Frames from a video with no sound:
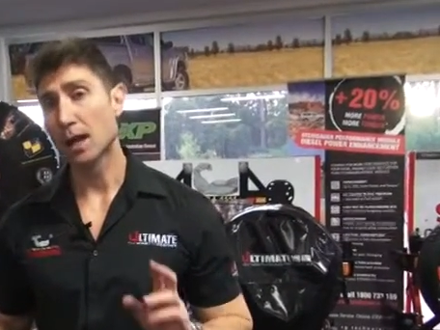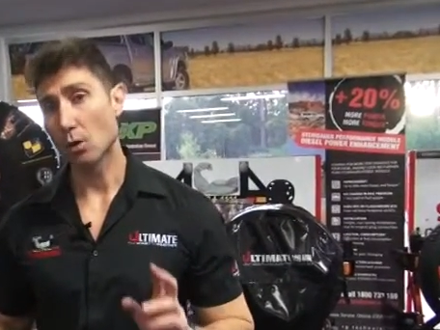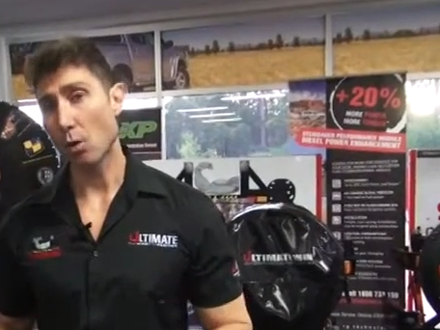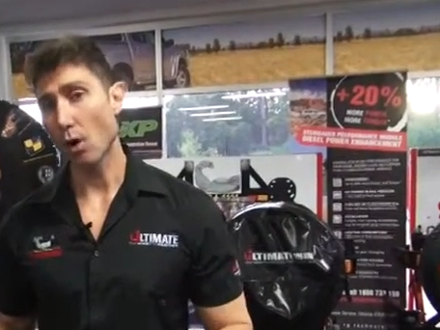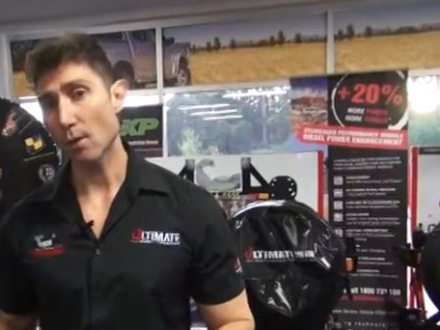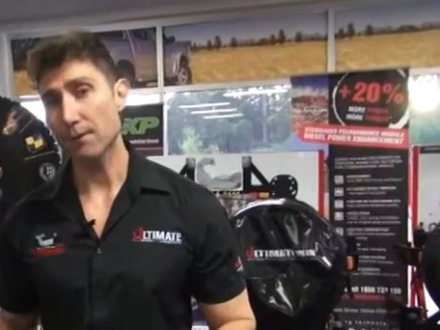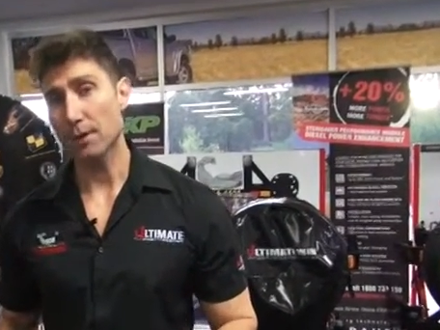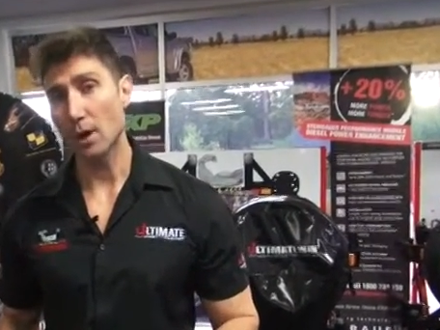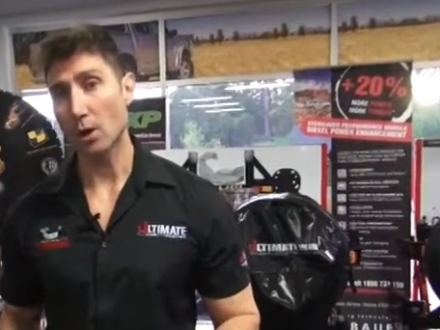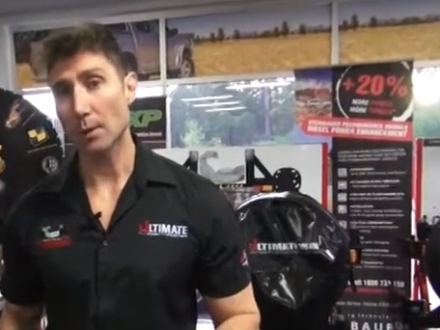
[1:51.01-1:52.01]
Quite often
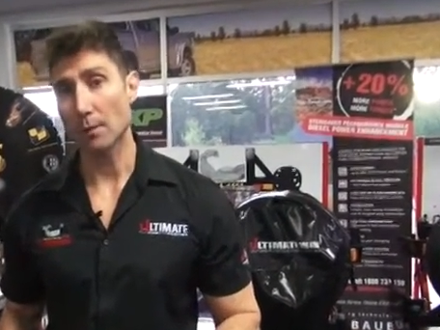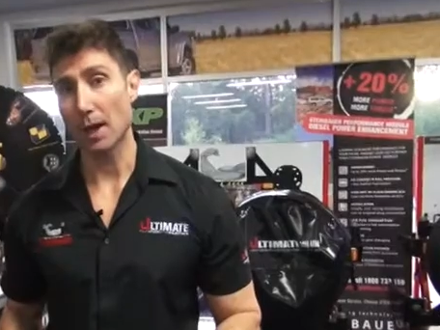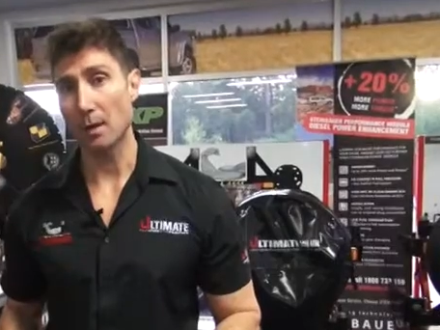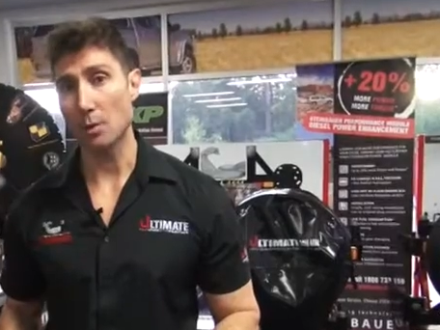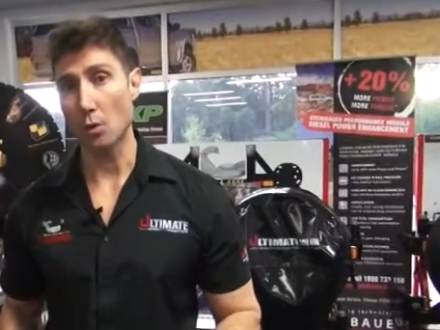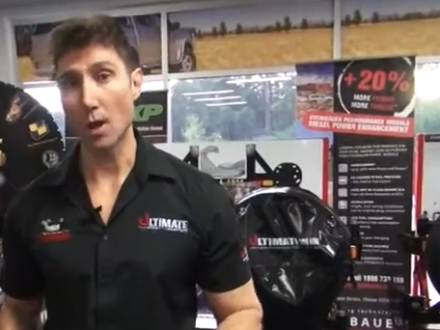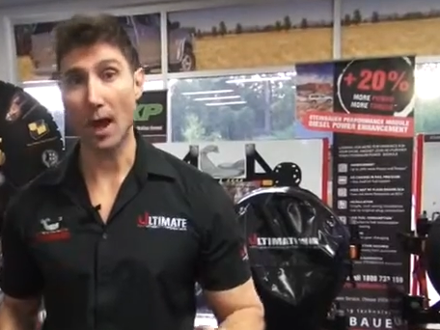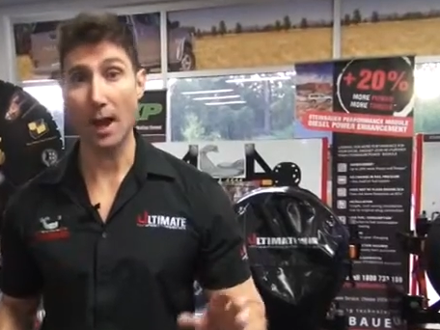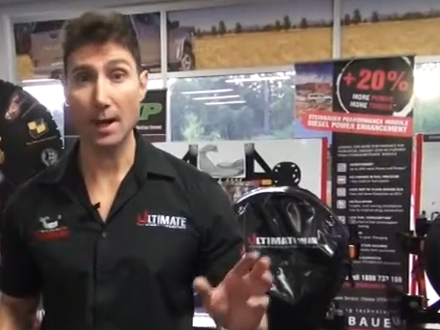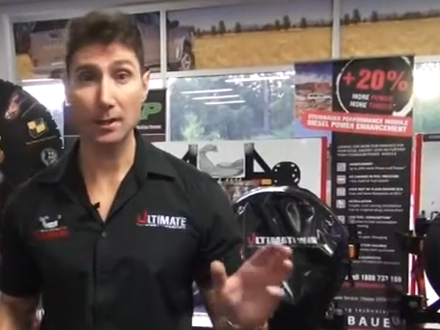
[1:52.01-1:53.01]
they're not compatible
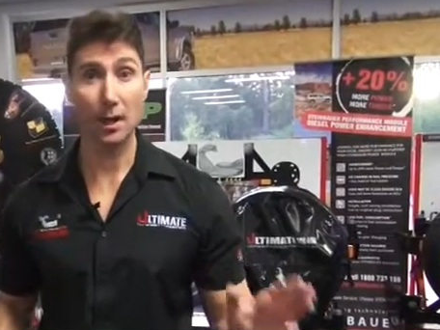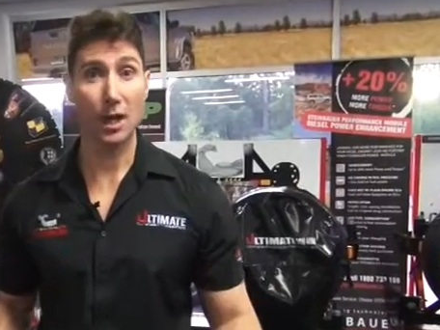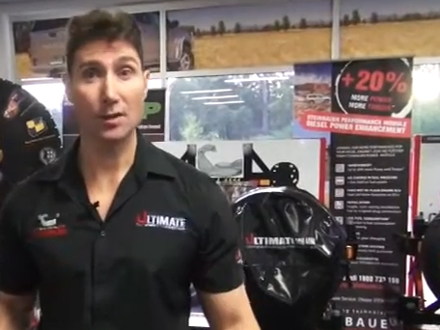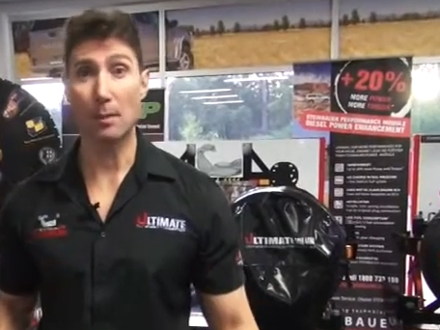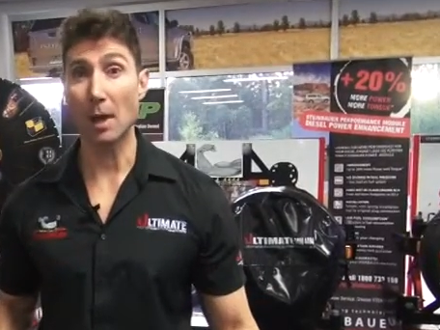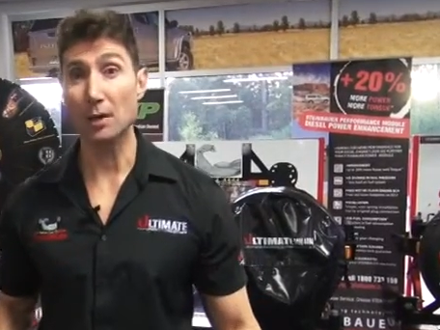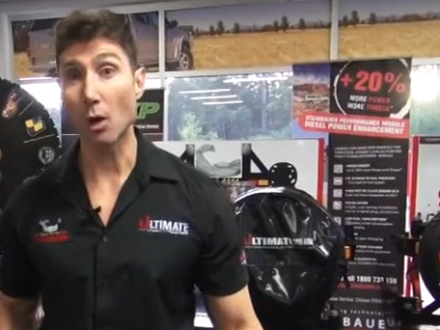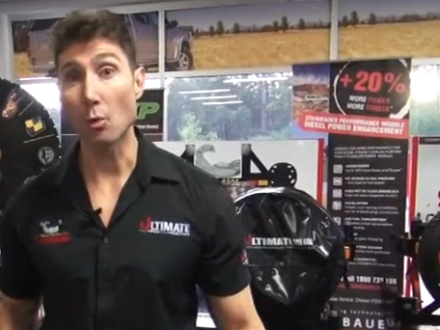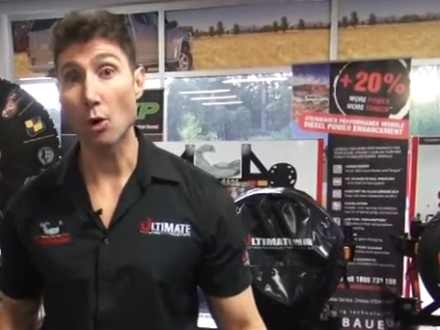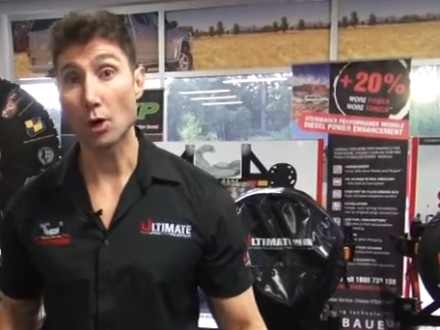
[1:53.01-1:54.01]
and they may
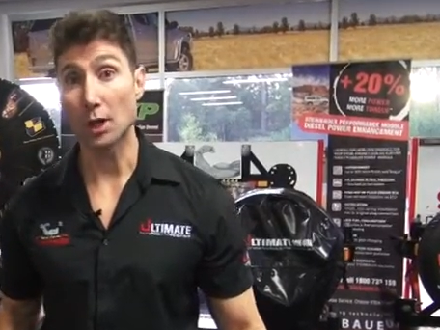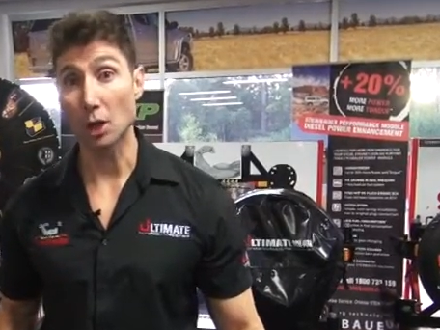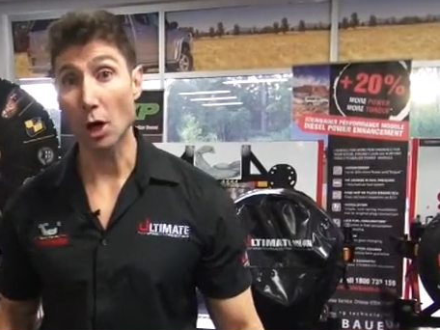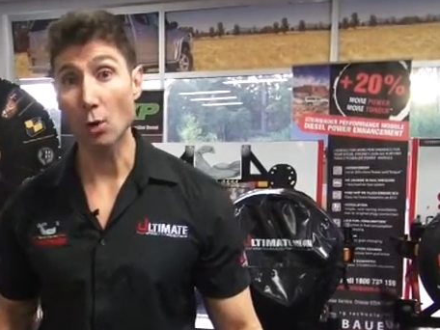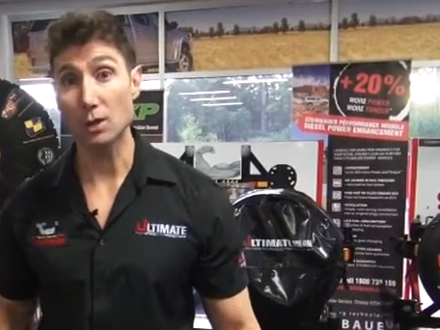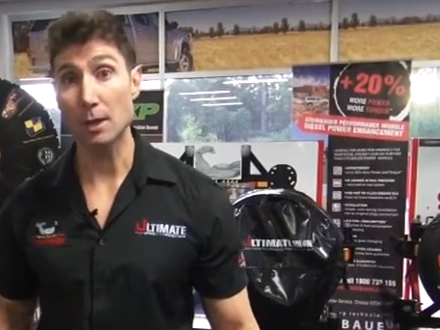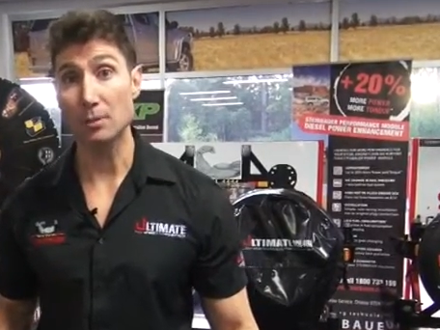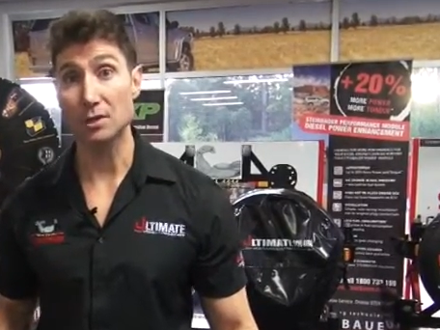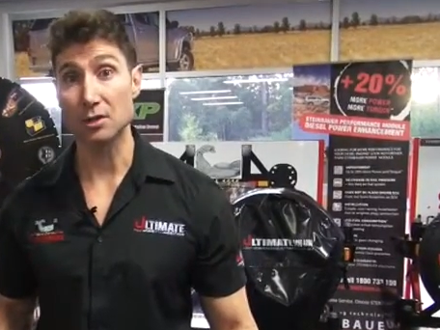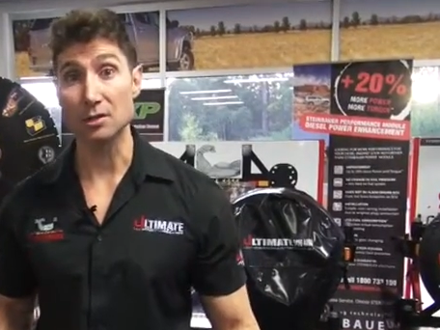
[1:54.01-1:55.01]
not work in cold
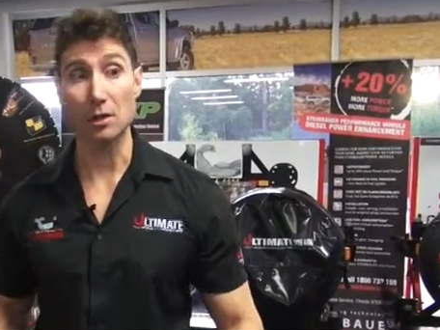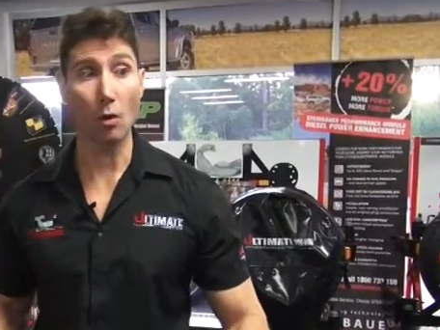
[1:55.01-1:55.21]
temperatures,